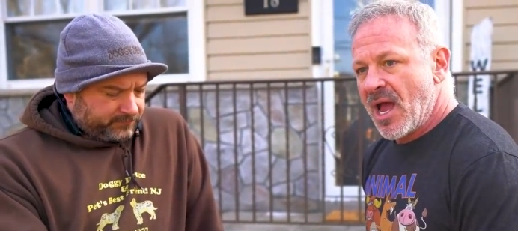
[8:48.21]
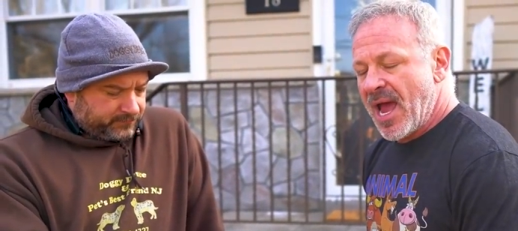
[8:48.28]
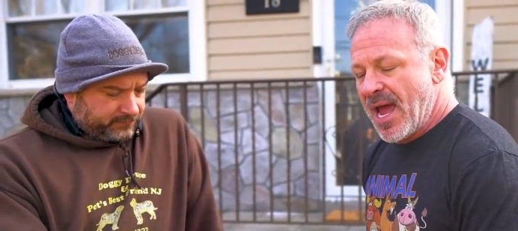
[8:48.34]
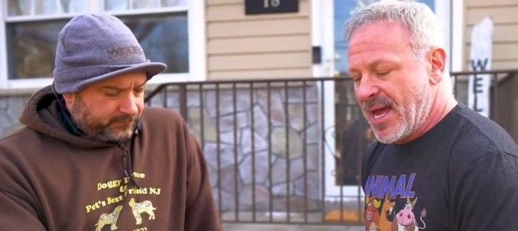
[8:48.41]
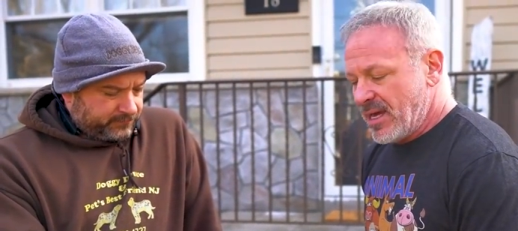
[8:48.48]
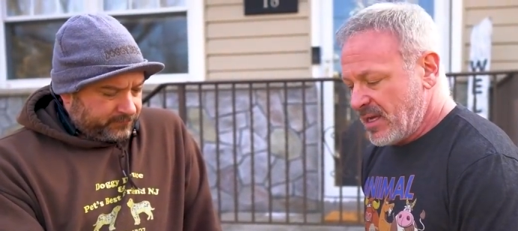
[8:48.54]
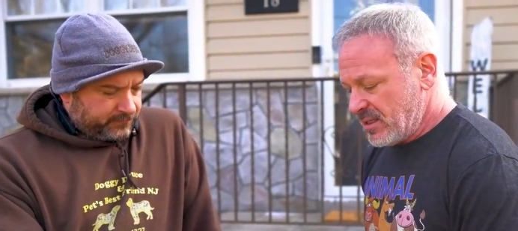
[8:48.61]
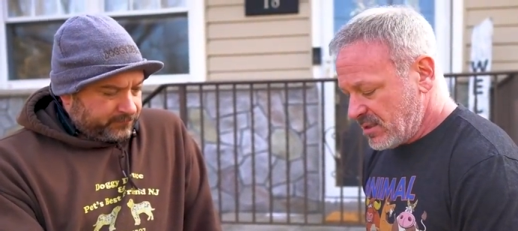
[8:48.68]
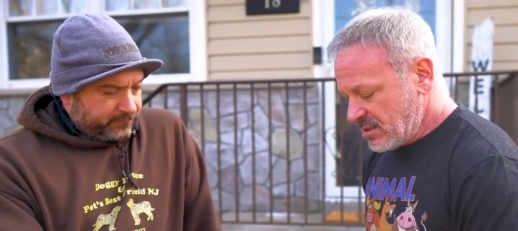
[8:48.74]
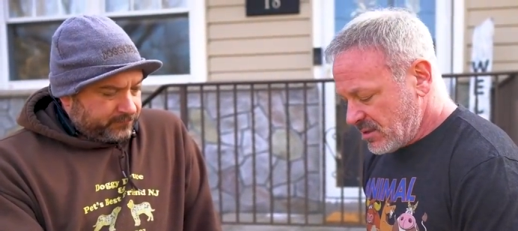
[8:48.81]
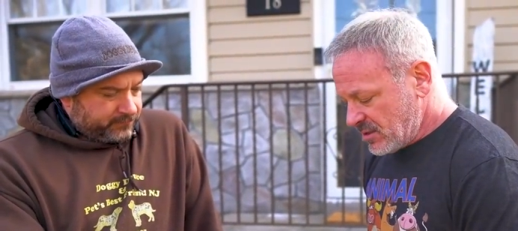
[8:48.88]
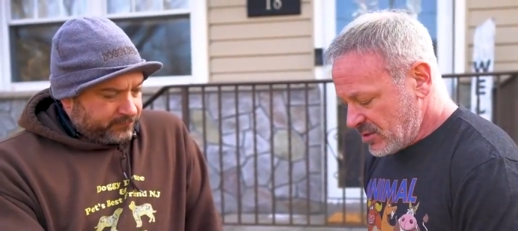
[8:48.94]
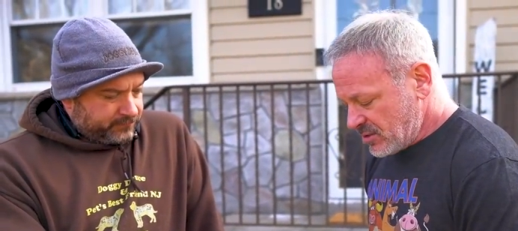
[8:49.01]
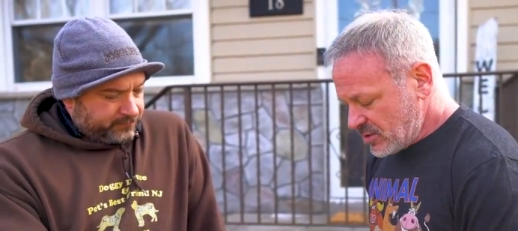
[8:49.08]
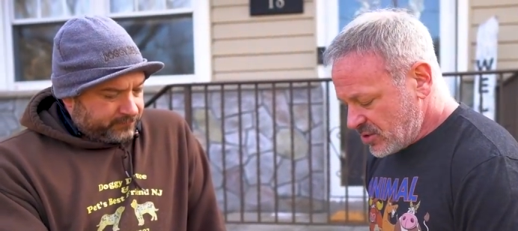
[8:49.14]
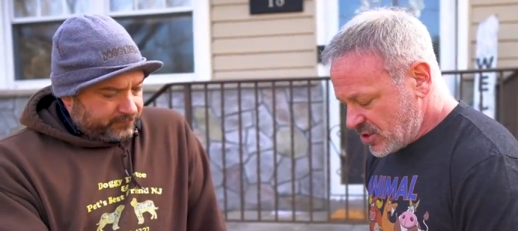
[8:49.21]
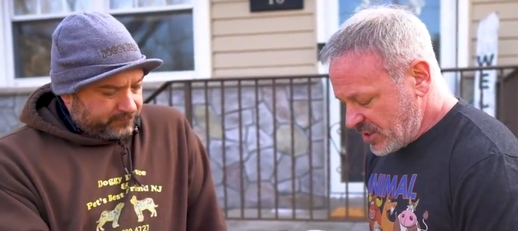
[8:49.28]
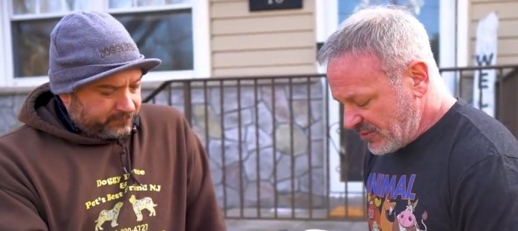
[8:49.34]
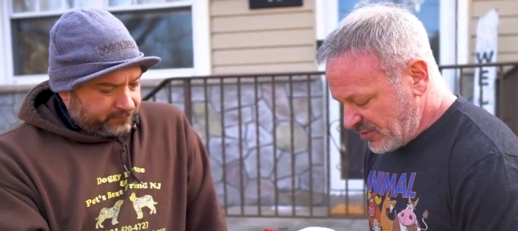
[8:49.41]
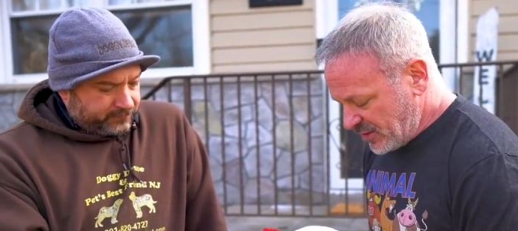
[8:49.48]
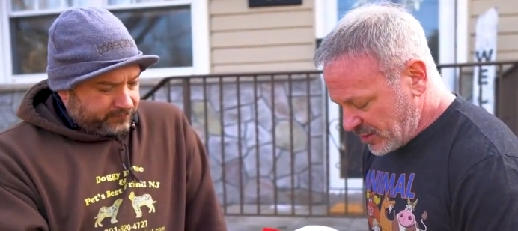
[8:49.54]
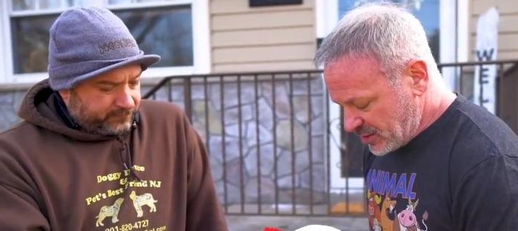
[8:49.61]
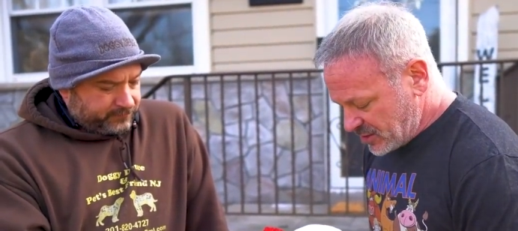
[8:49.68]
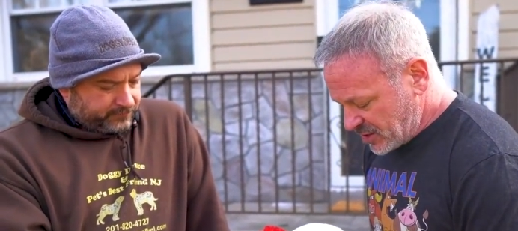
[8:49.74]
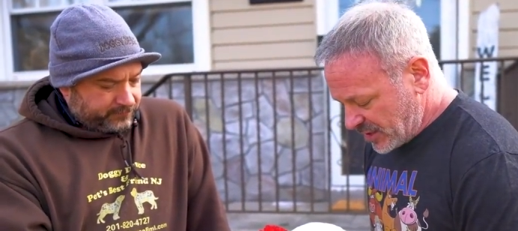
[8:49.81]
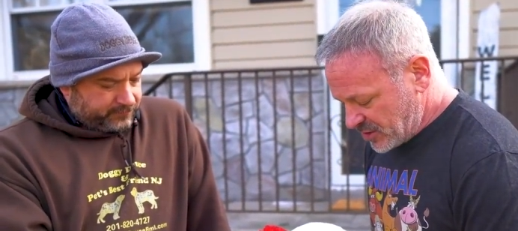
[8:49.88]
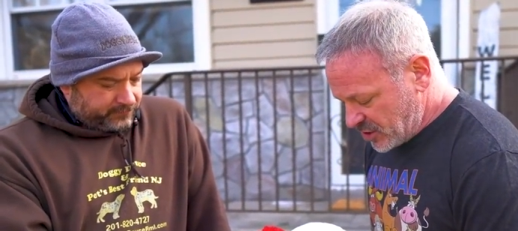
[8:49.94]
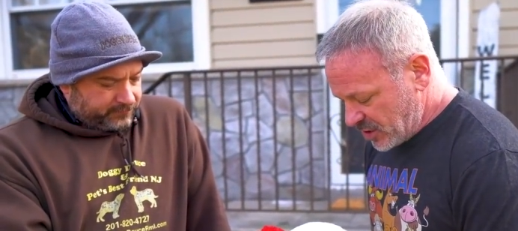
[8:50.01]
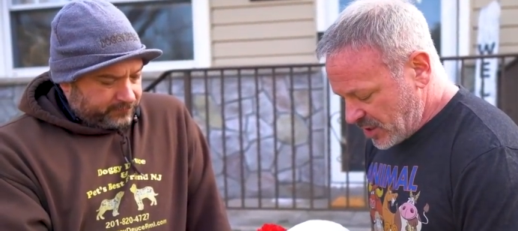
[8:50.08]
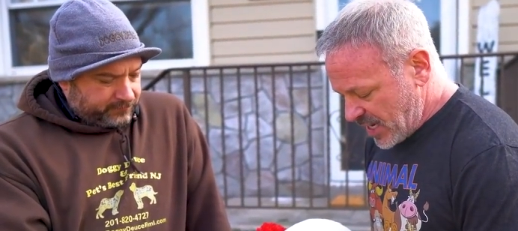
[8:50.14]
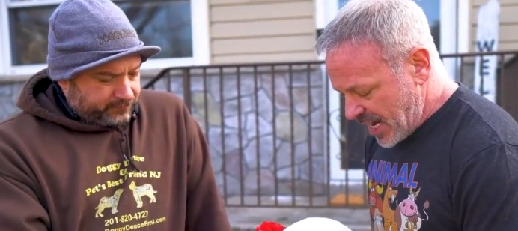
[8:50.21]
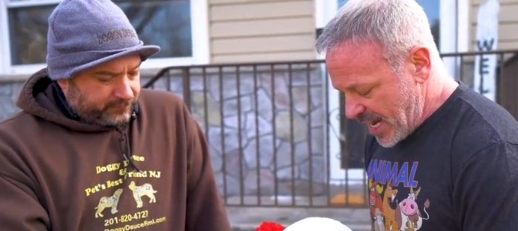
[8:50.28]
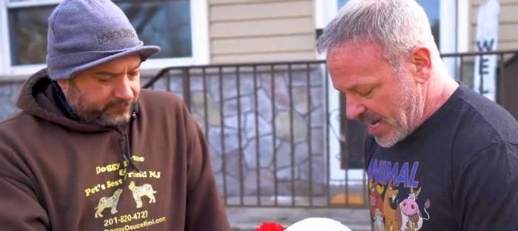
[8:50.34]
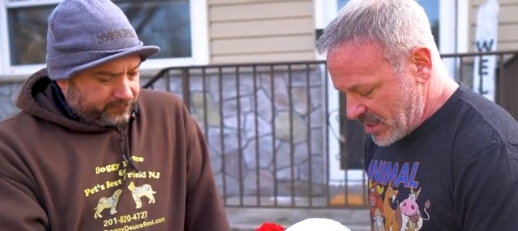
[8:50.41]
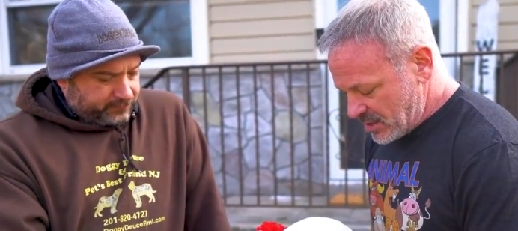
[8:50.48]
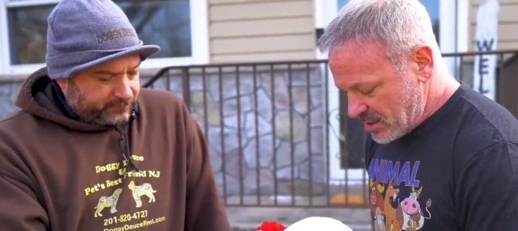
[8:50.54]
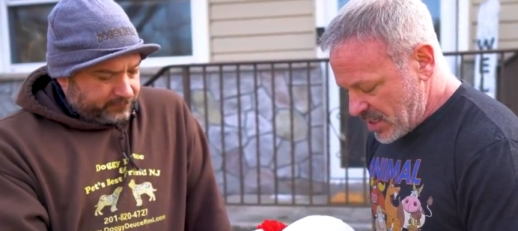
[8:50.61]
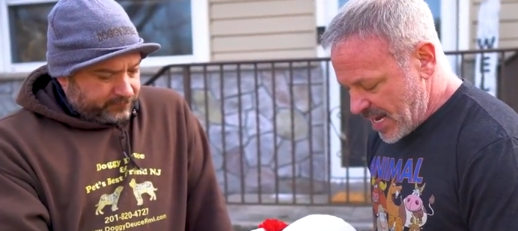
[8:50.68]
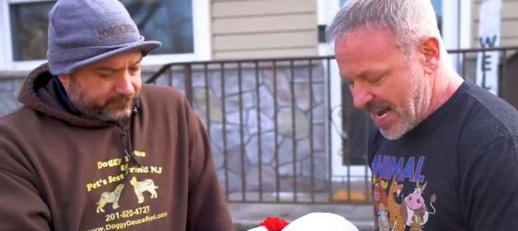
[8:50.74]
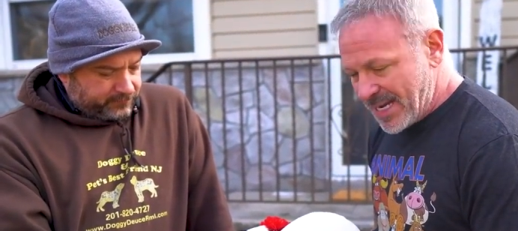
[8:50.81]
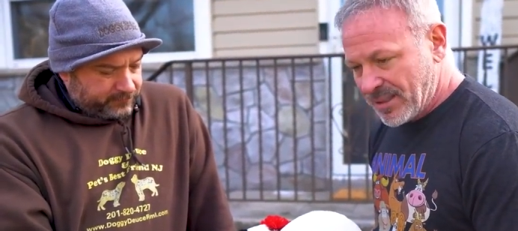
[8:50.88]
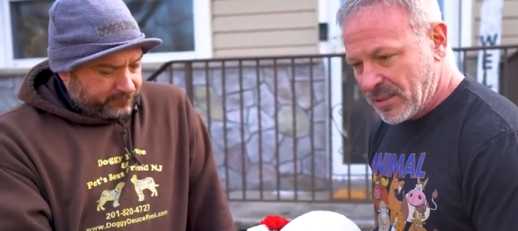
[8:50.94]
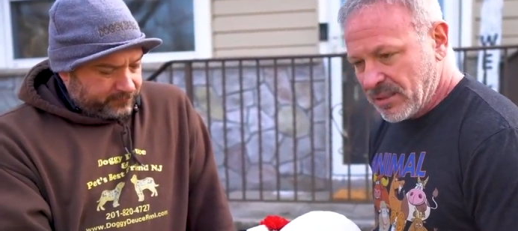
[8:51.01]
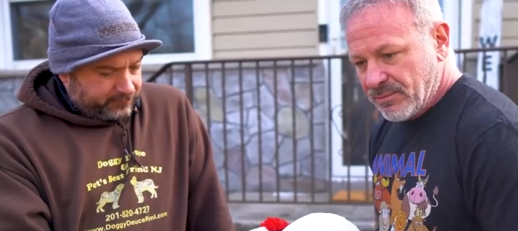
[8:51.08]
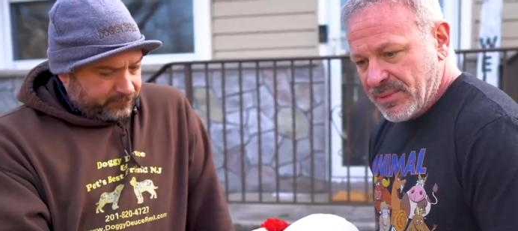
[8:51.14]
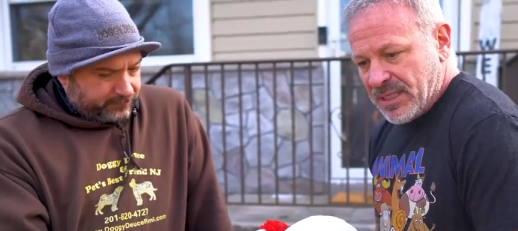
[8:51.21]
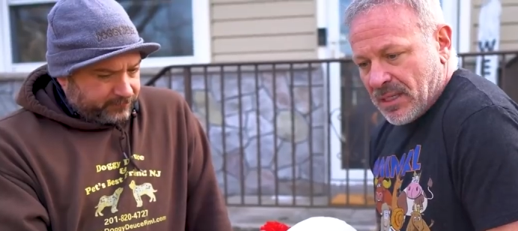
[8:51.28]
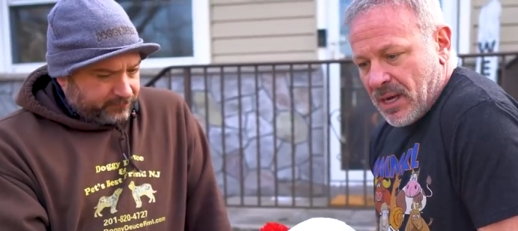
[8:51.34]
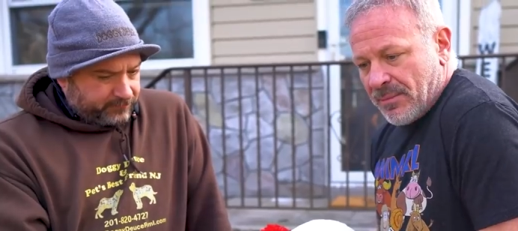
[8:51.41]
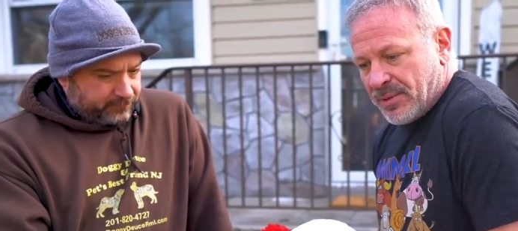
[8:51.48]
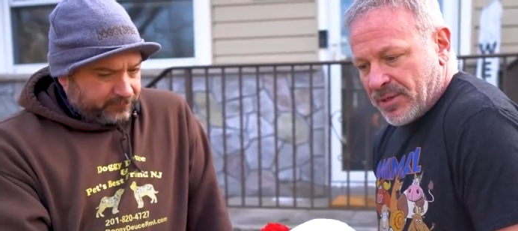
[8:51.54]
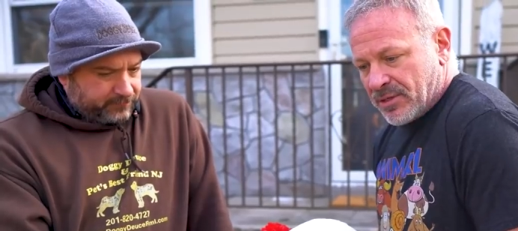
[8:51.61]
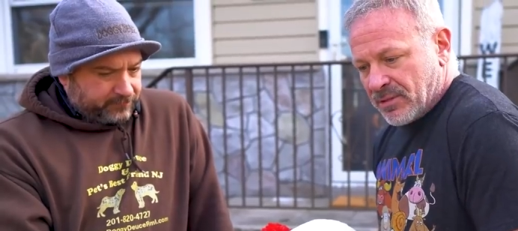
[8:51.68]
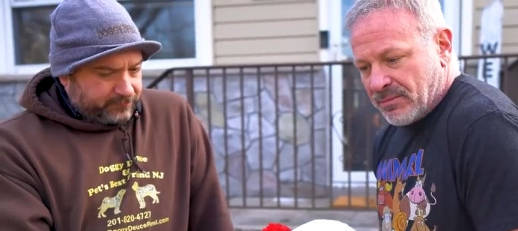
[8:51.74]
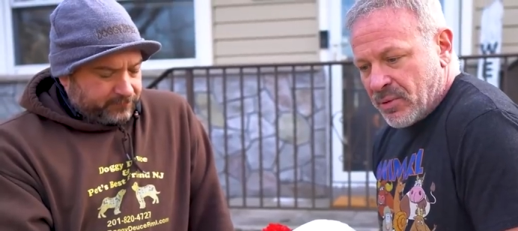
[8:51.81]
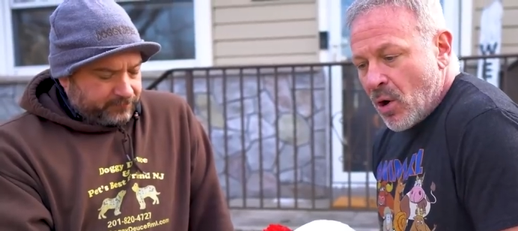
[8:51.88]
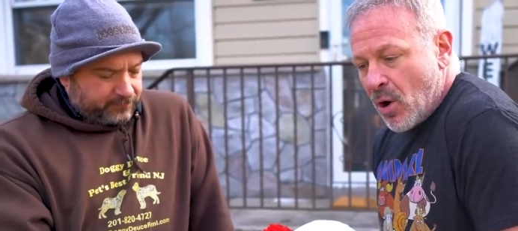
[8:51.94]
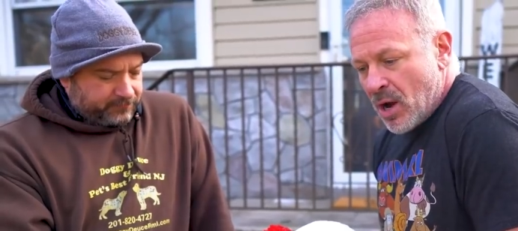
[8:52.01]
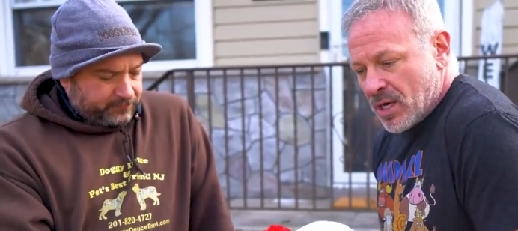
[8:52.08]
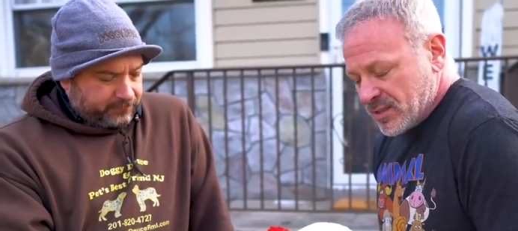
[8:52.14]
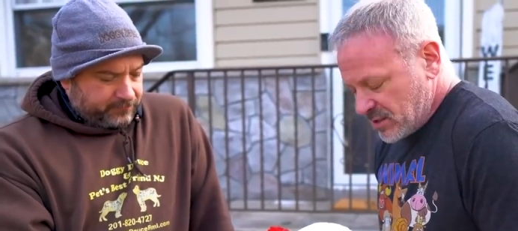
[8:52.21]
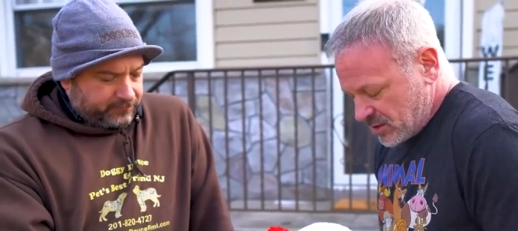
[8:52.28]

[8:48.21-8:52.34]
Speaker 1: and she feels like she can't handle being up on her paws,